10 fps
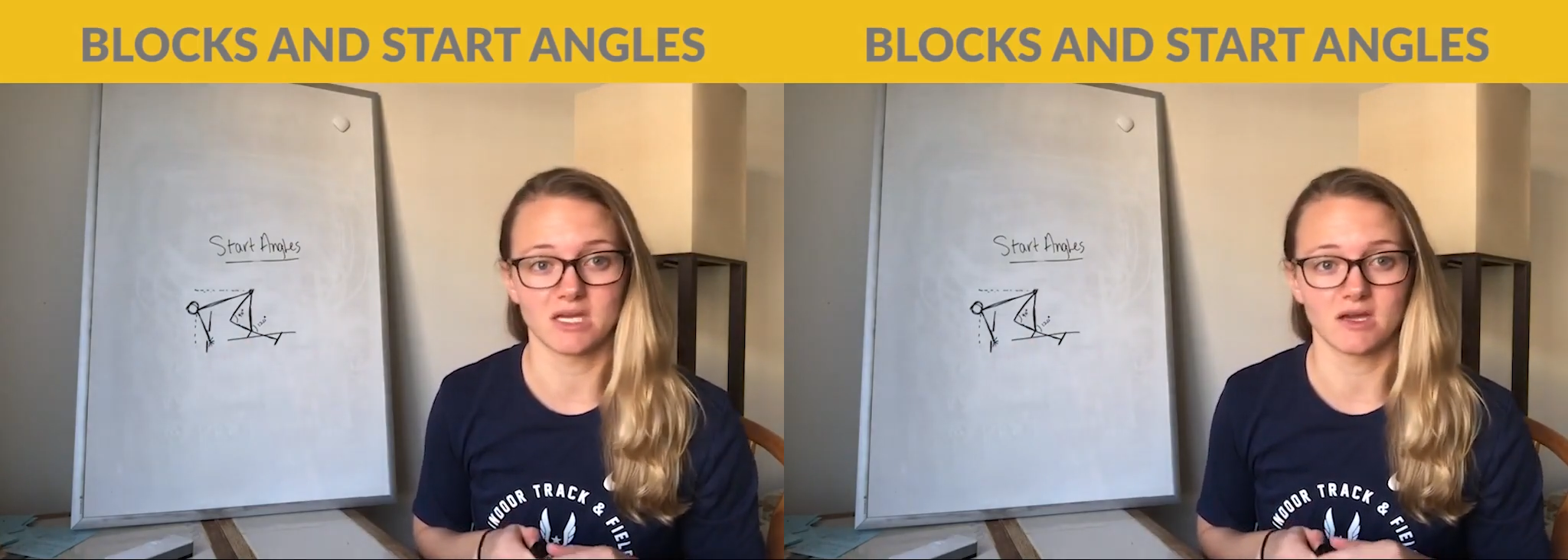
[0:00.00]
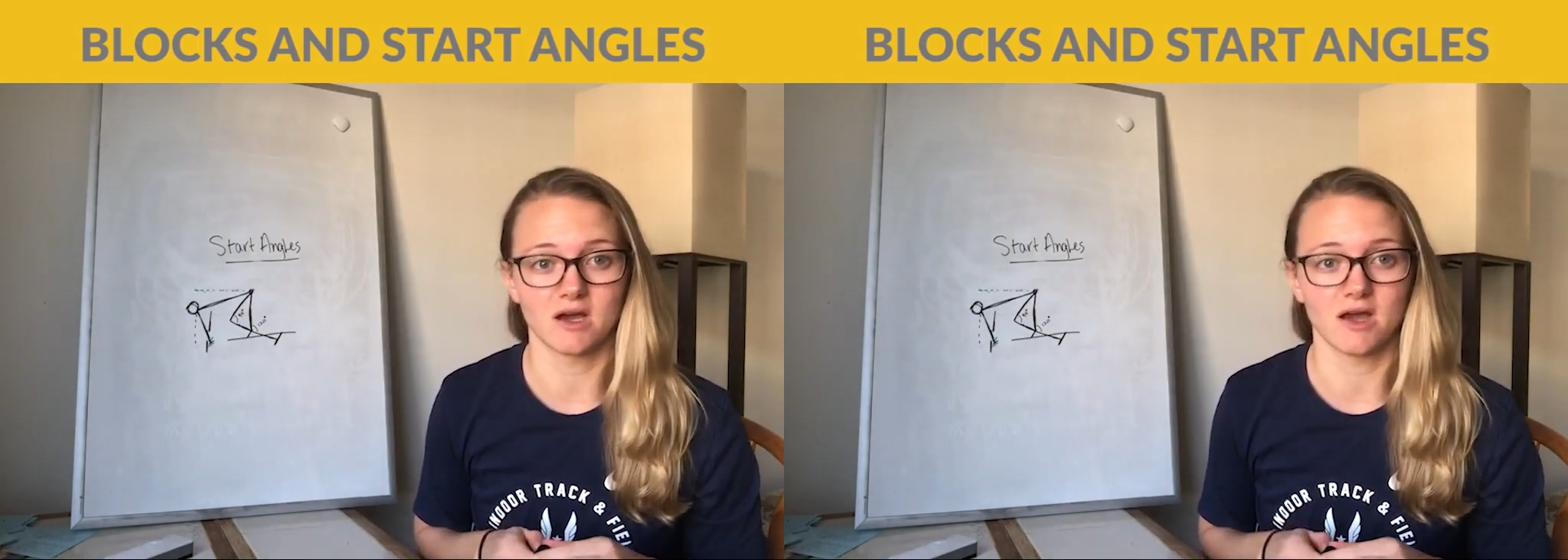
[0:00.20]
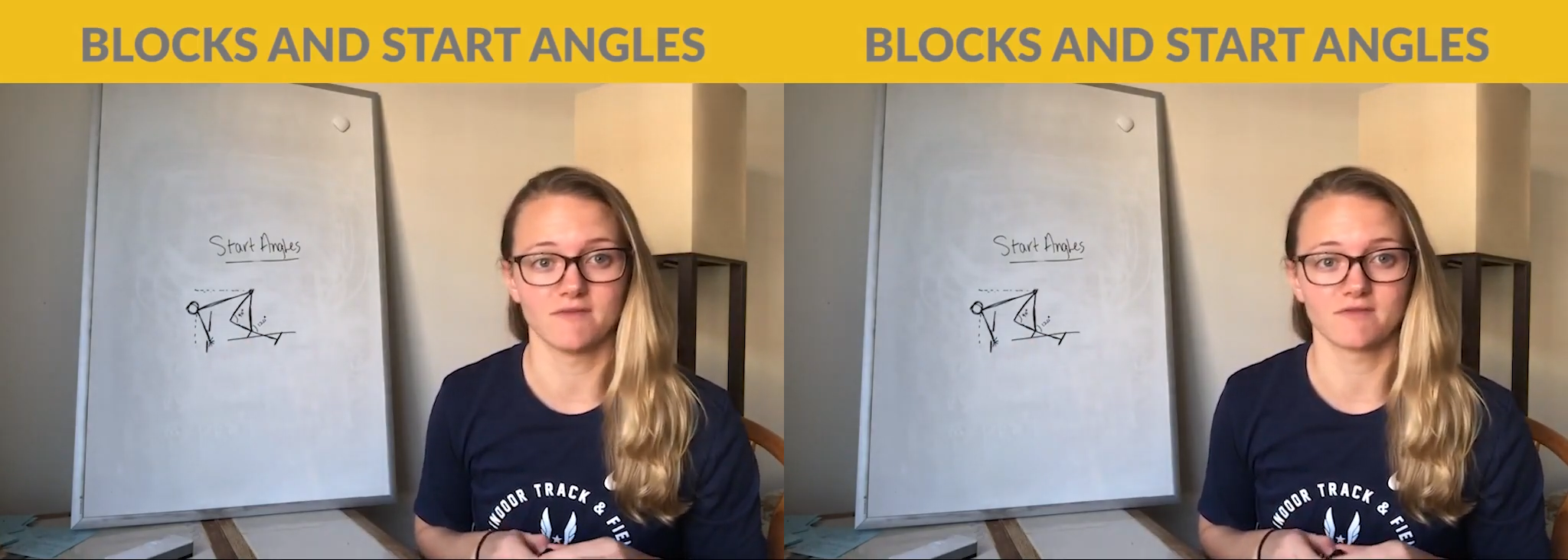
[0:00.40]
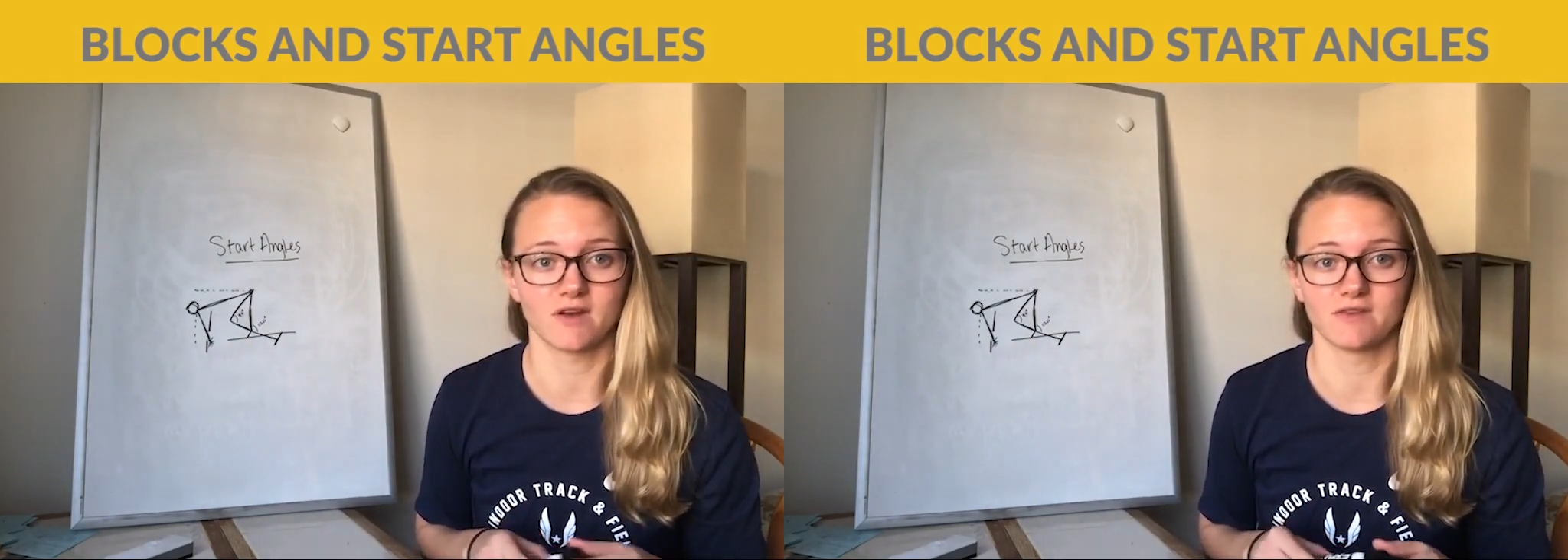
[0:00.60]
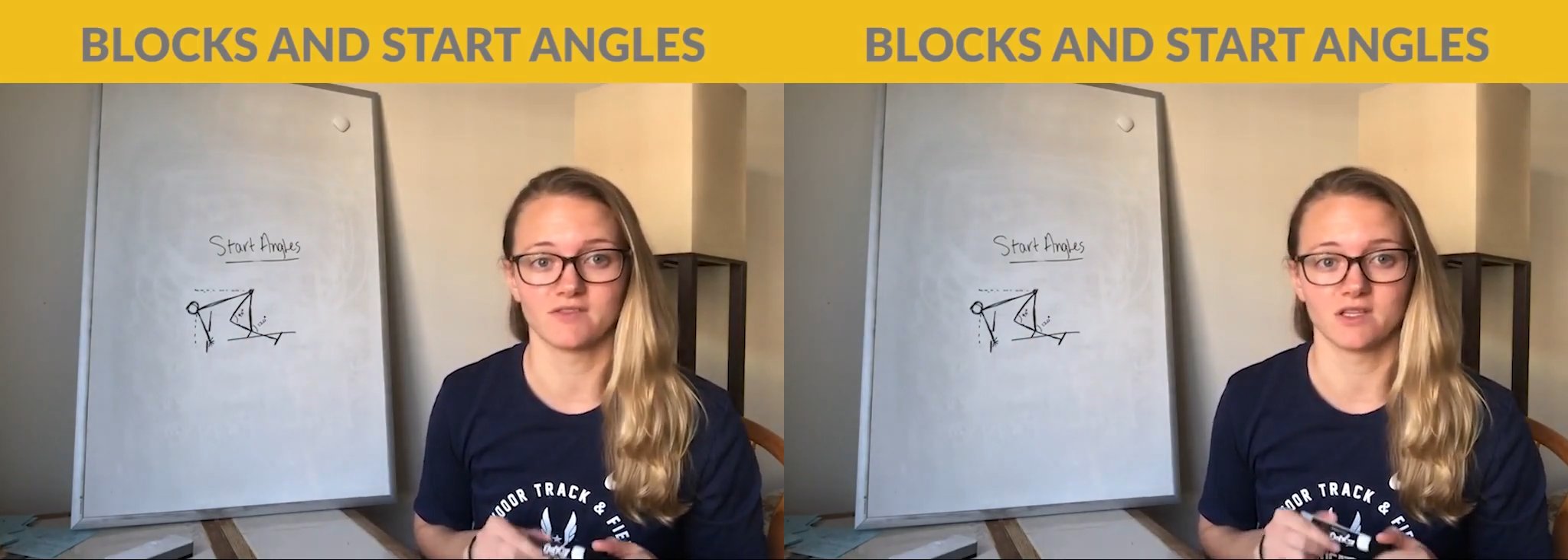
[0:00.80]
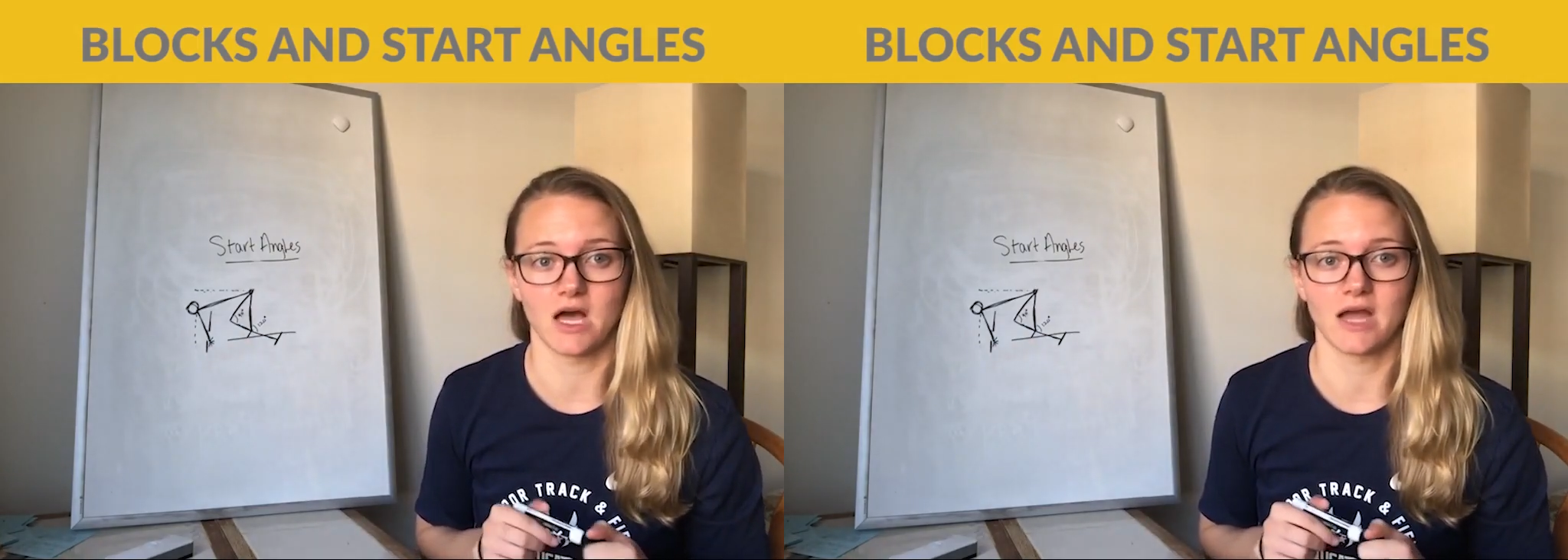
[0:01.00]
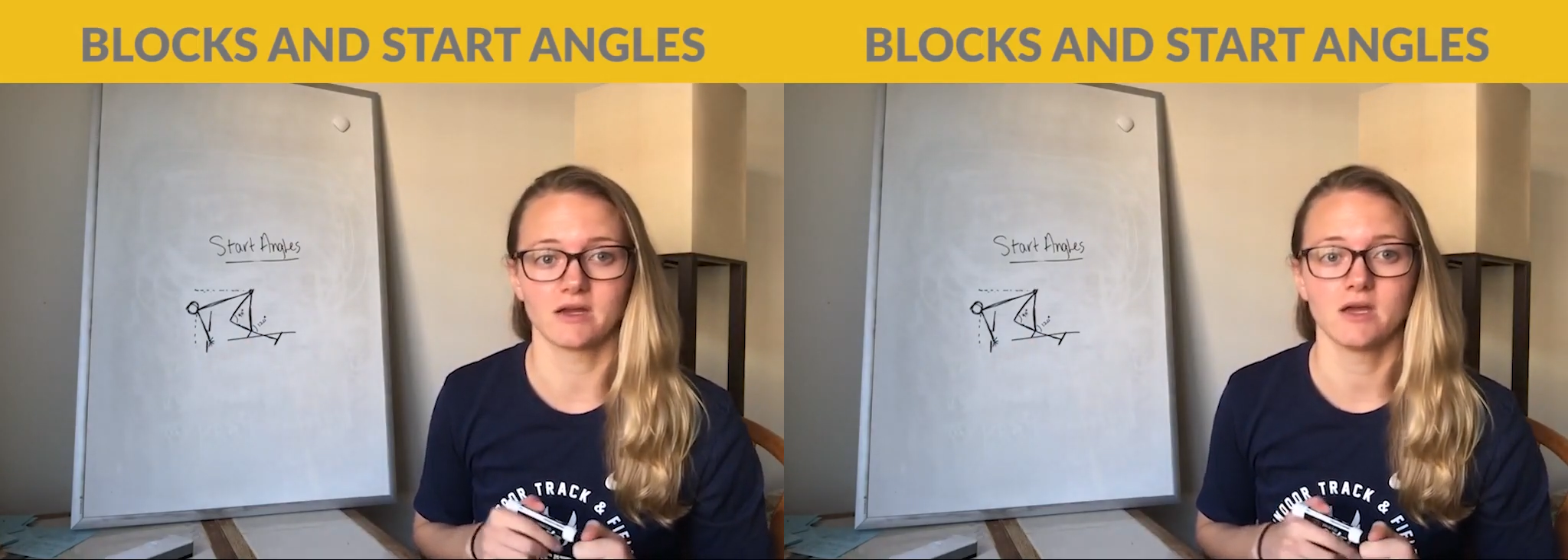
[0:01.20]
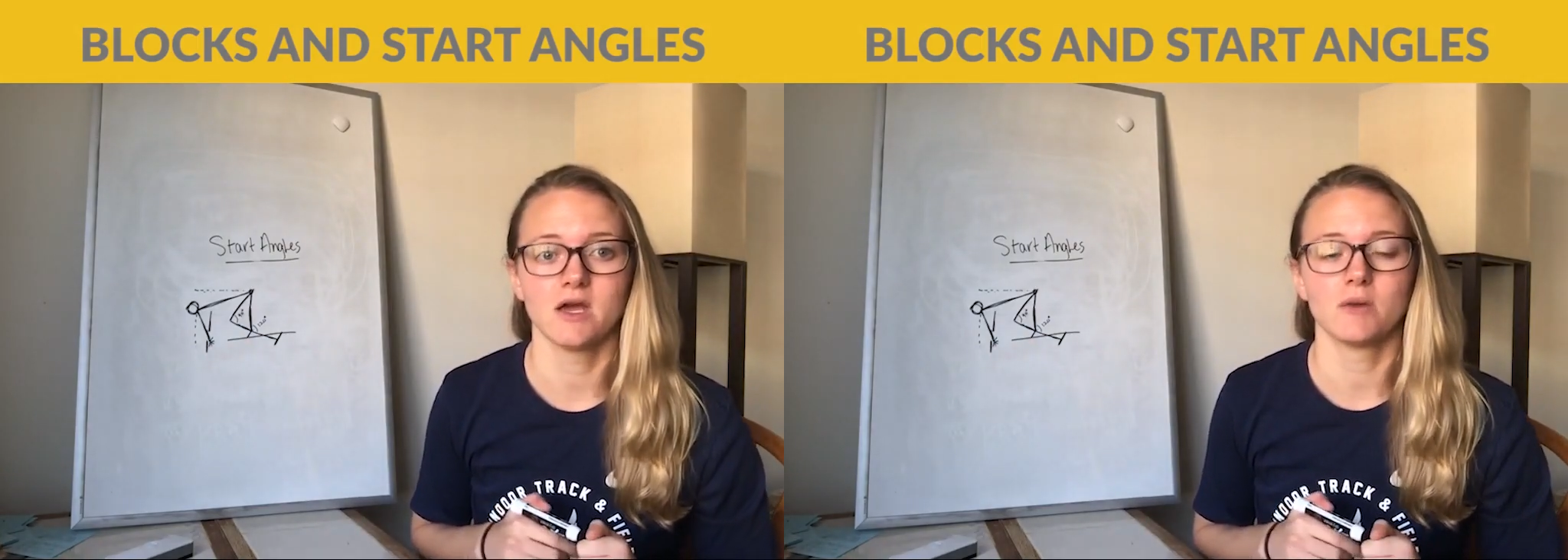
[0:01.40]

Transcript: be in front of the line,